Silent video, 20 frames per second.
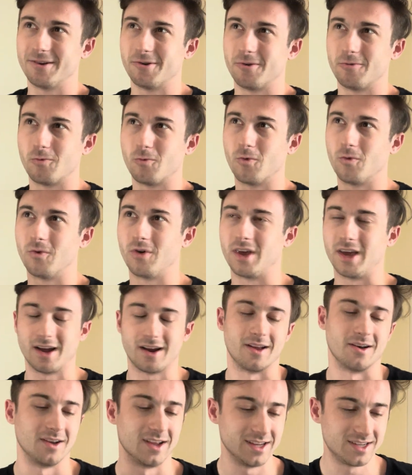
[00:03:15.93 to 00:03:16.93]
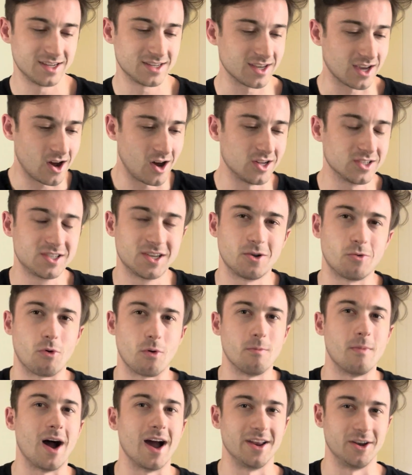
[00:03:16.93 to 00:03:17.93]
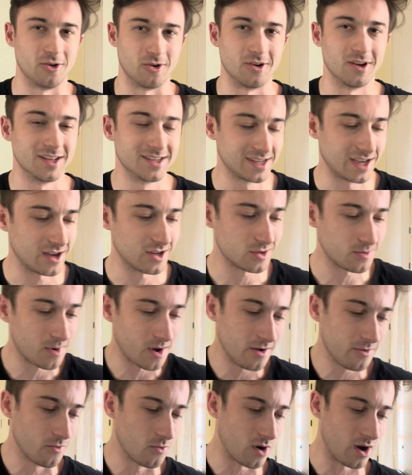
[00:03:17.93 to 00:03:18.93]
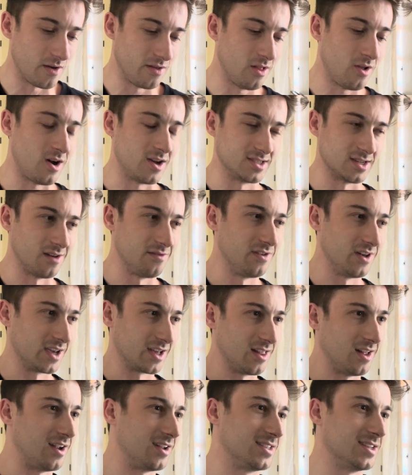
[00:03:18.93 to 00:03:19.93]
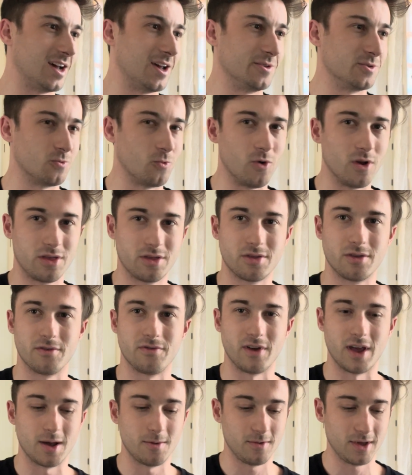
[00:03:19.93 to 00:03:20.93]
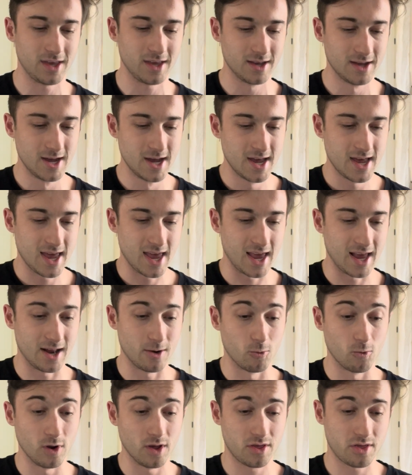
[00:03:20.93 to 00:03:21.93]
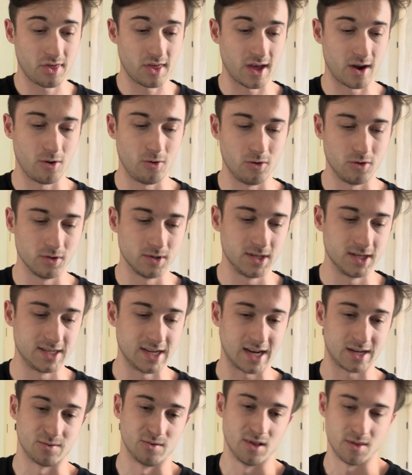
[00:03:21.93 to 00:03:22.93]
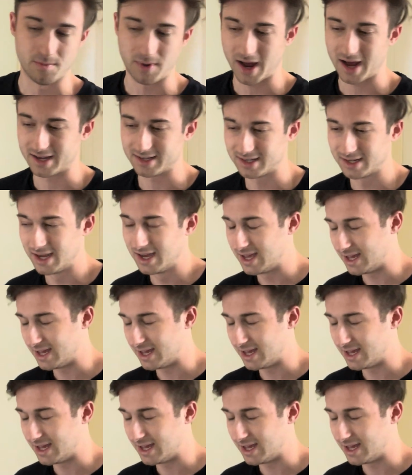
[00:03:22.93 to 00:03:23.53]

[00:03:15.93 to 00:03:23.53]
I don't know, it's just a constant reminder. It's a constant reminder of what I lost, I feel like, a lot of times with the family and with that whole detachment of the past.